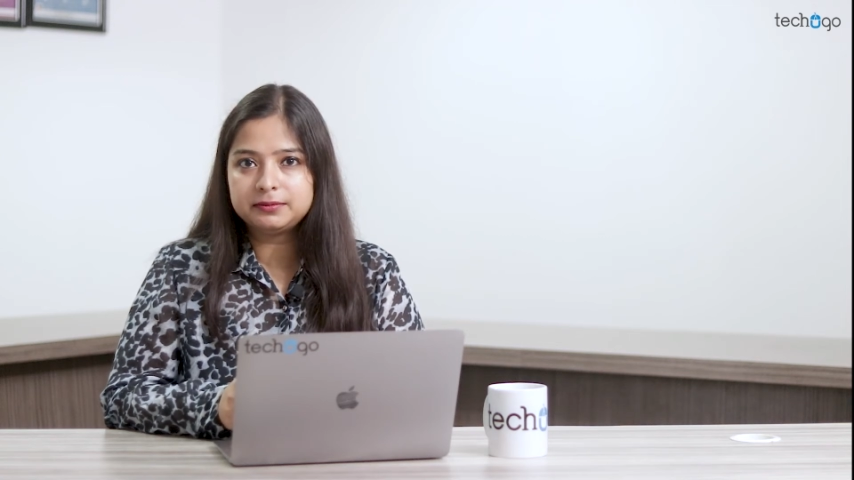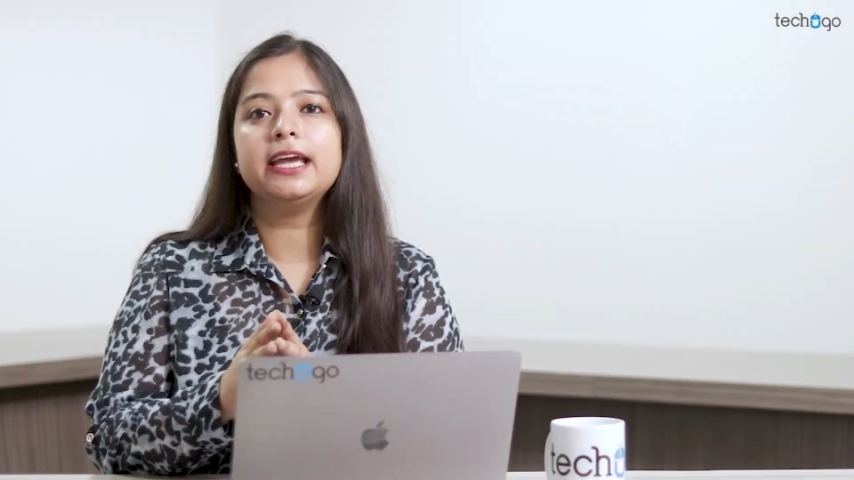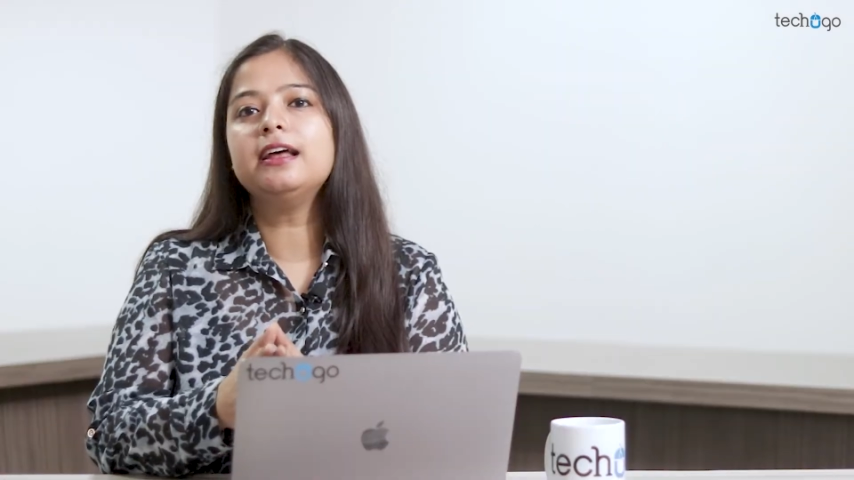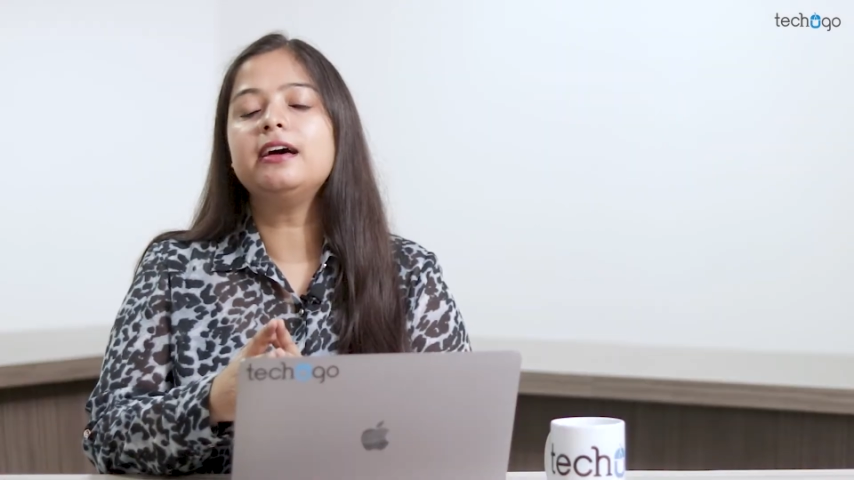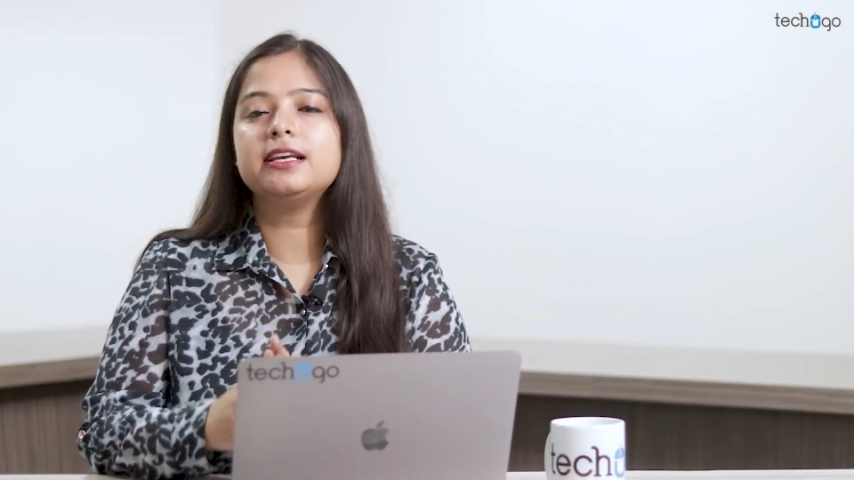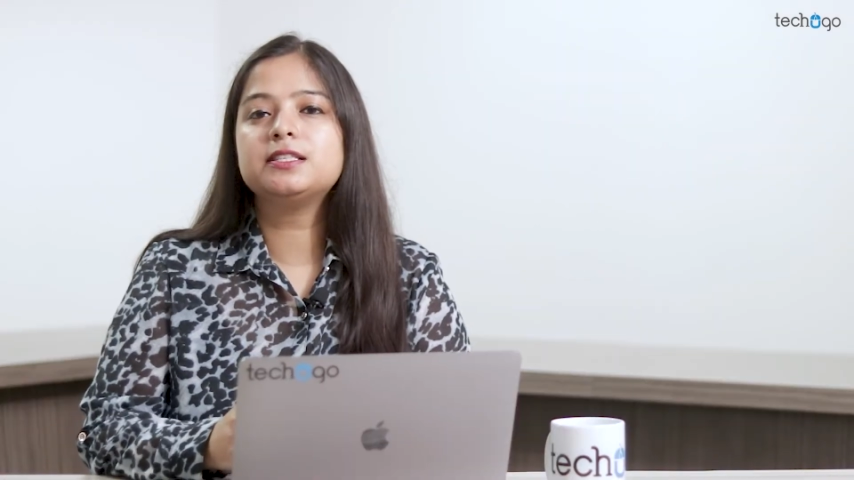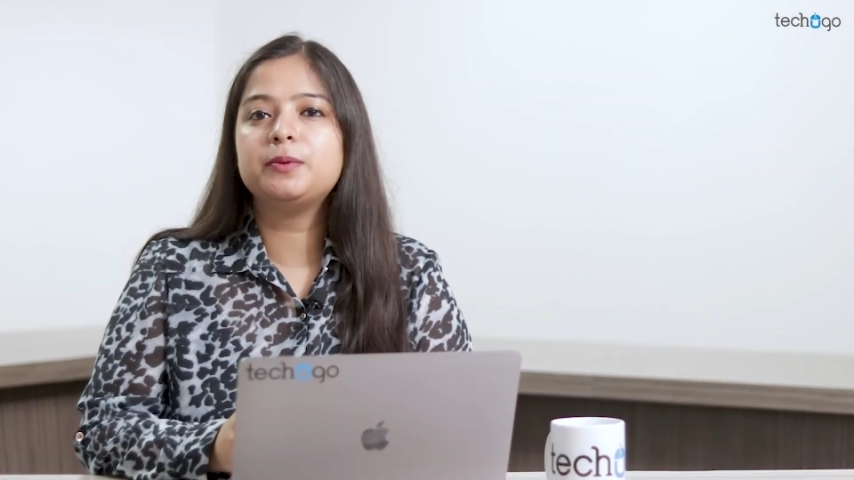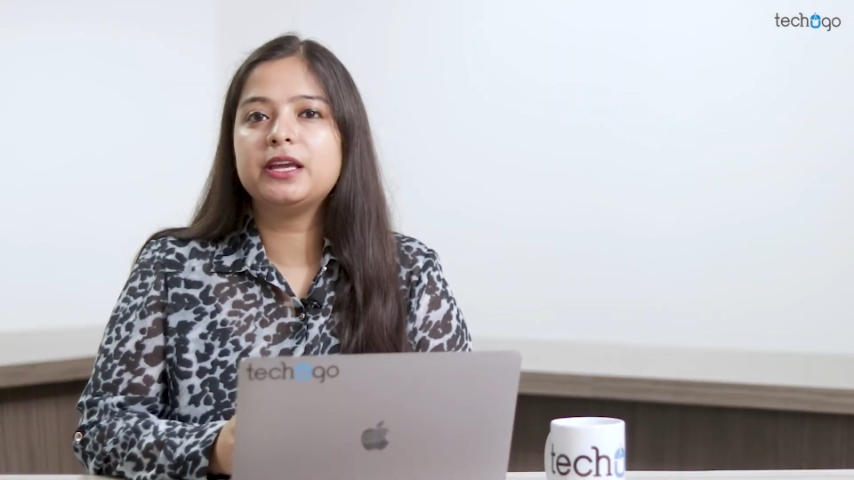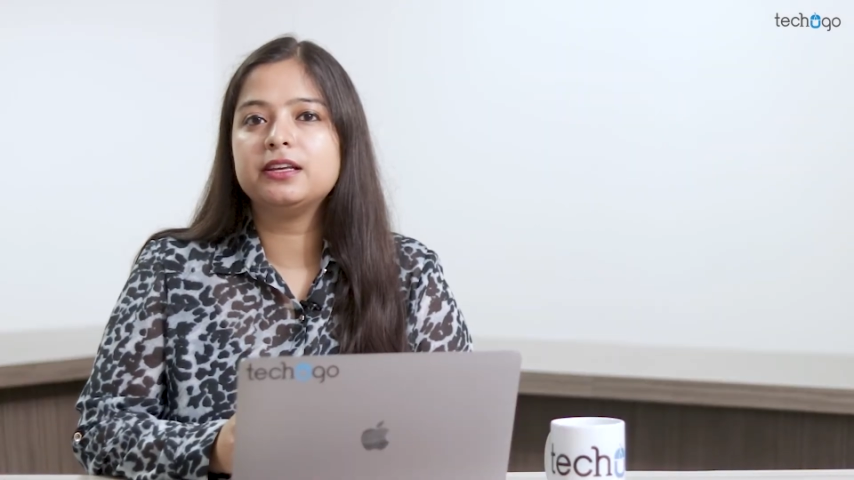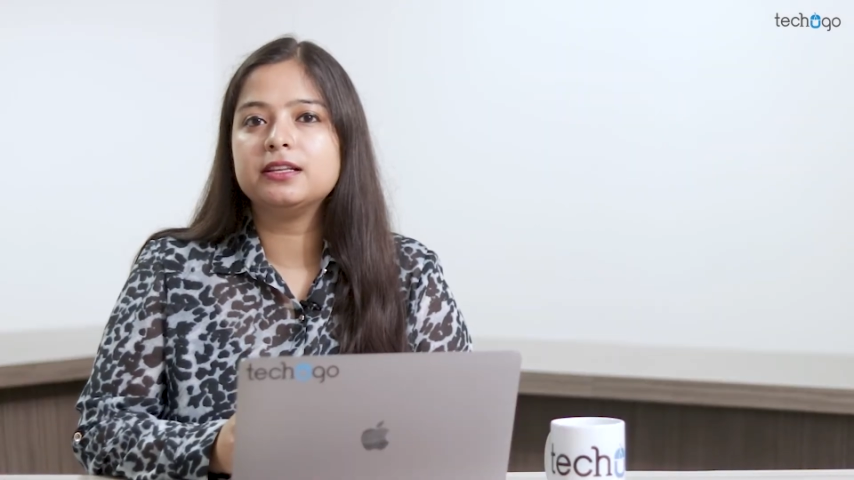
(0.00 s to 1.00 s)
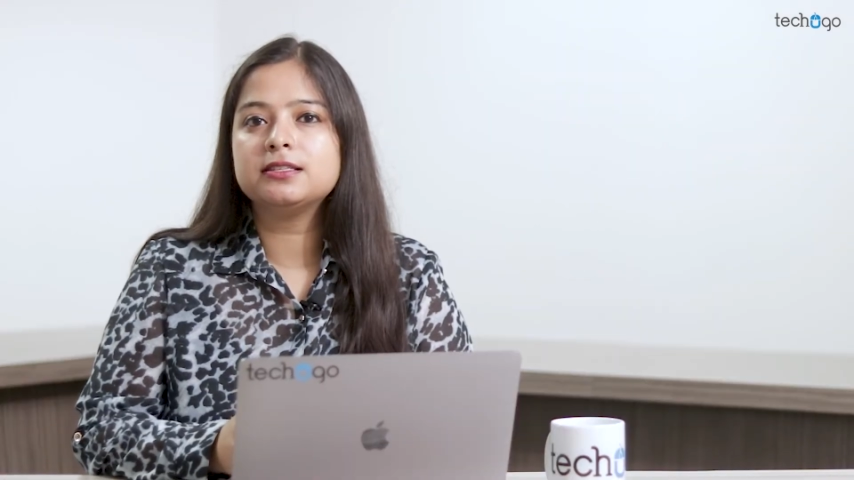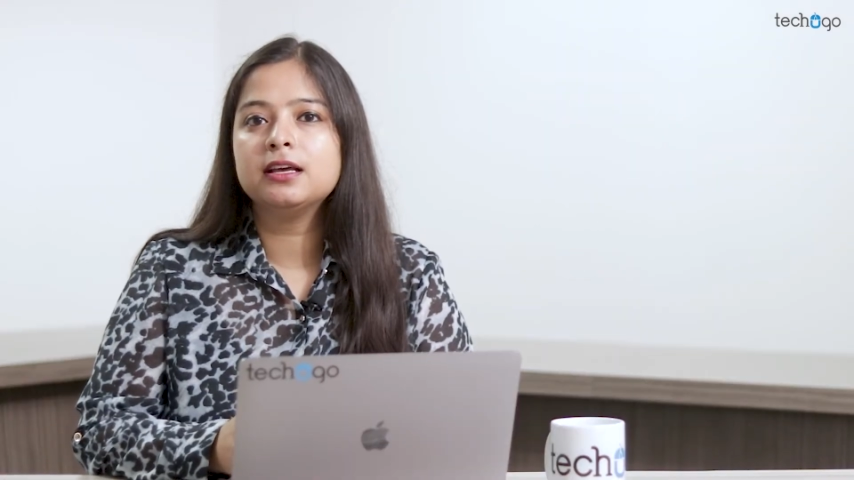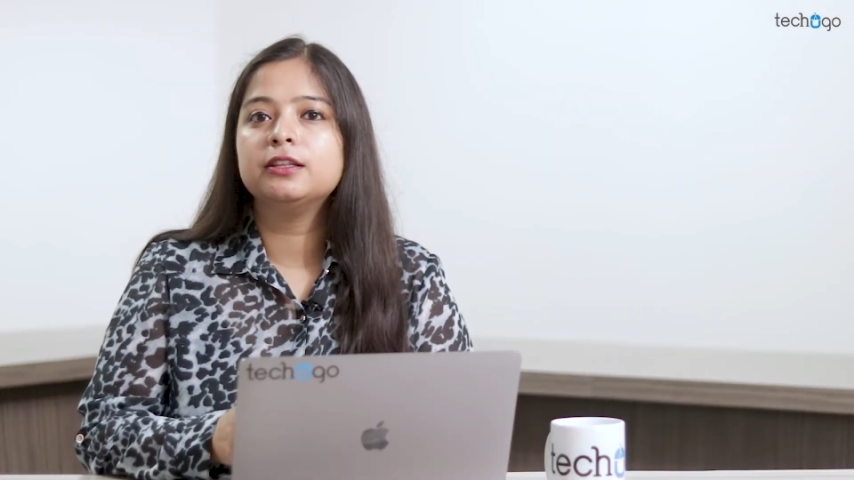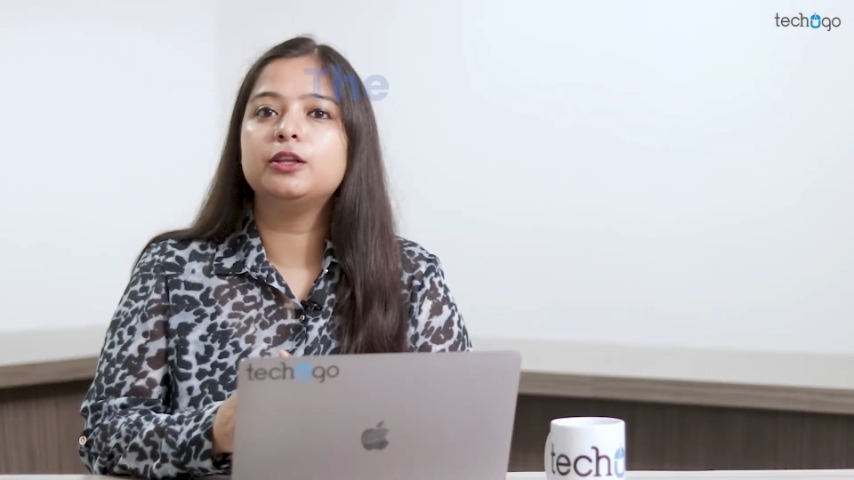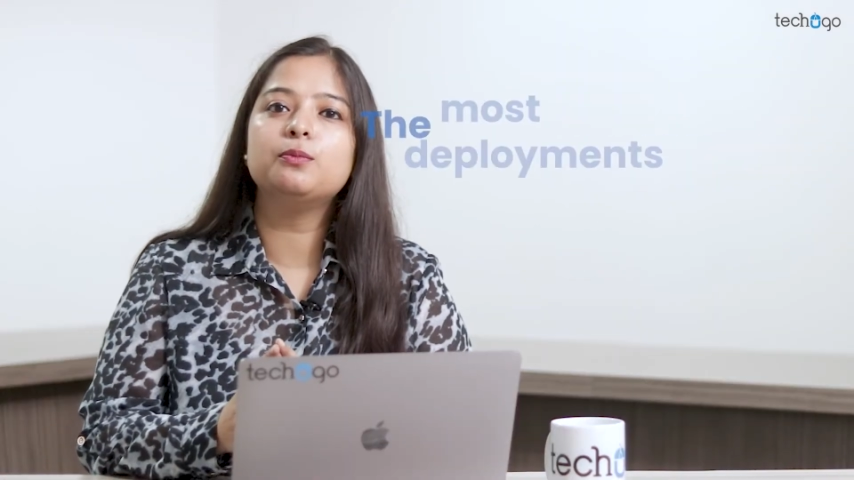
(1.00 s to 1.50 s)
In our experience,
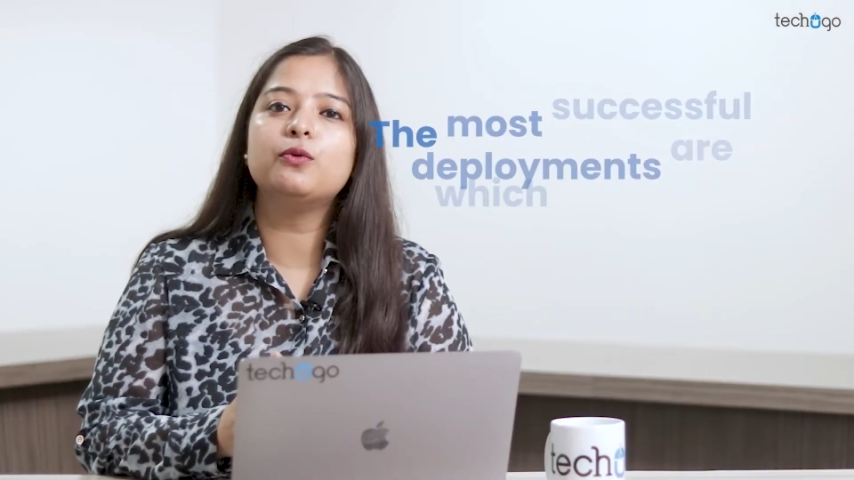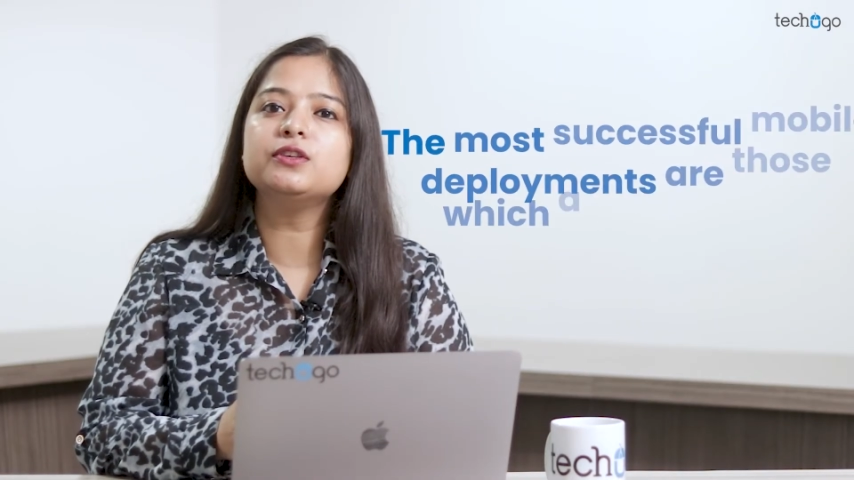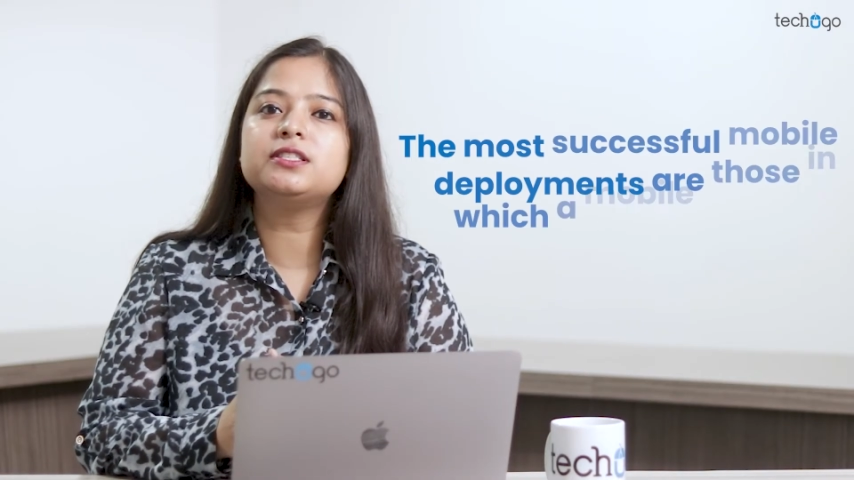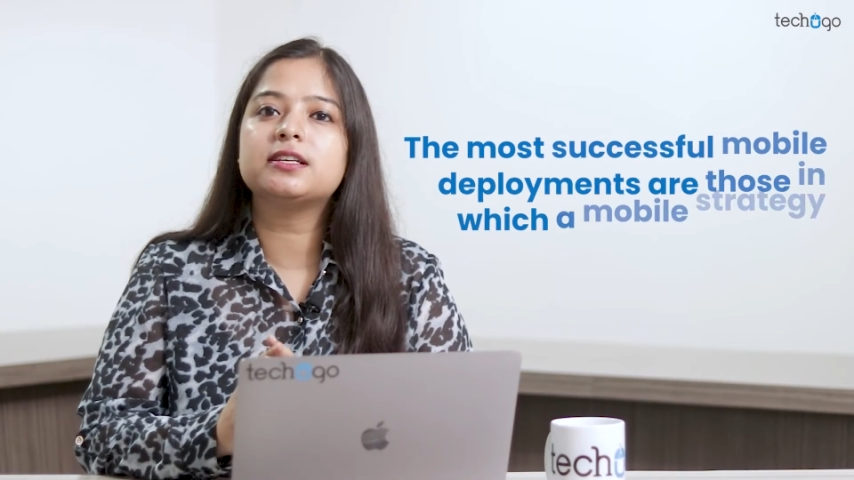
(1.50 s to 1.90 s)
the most